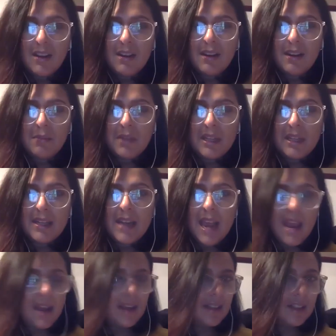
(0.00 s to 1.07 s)
I mean,
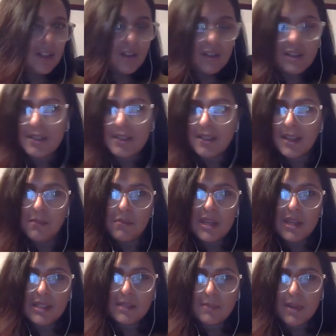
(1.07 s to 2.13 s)
as good as can be
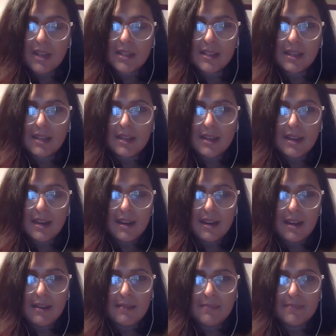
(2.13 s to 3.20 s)
expected.
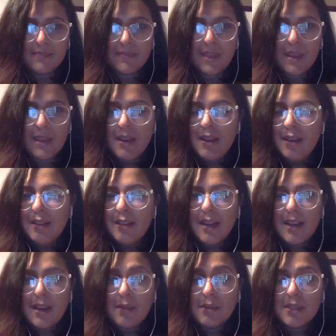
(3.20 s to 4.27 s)
Like
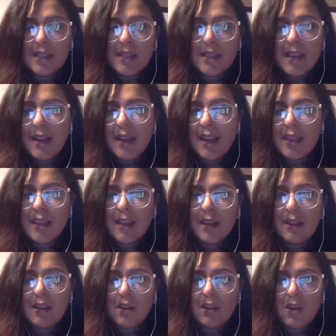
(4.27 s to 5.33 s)
I was saying, I think,
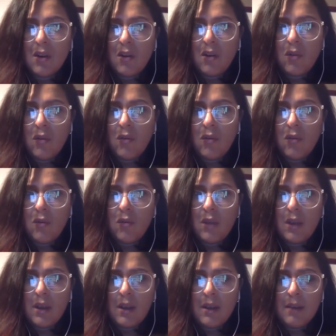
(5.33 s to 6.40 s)

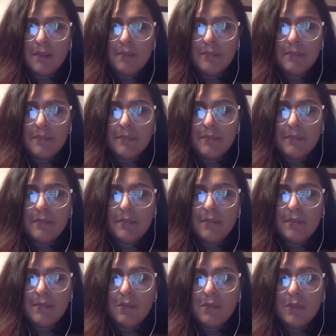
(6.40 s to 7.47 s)
um,
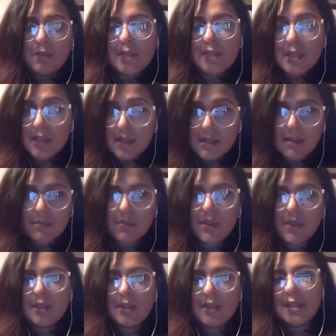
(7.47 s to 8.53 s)
we're missing some
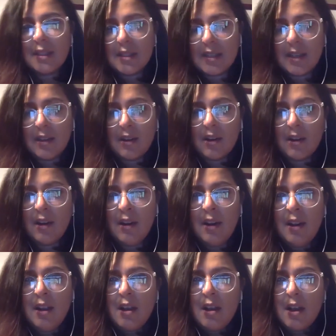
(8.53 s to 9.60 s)
things this year.
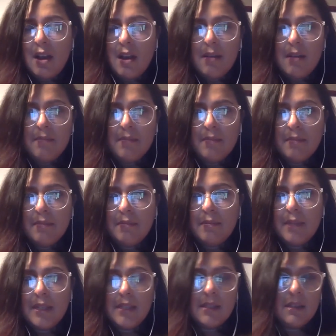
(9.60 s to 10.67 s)

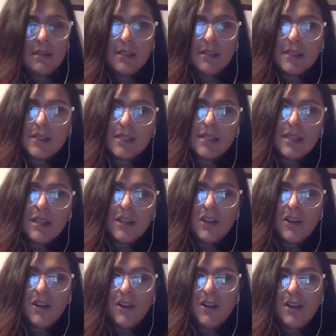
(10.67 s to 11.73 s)
My son's a
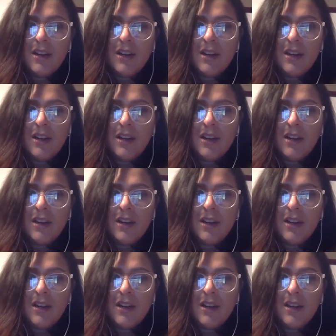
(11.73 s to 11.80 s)
senior in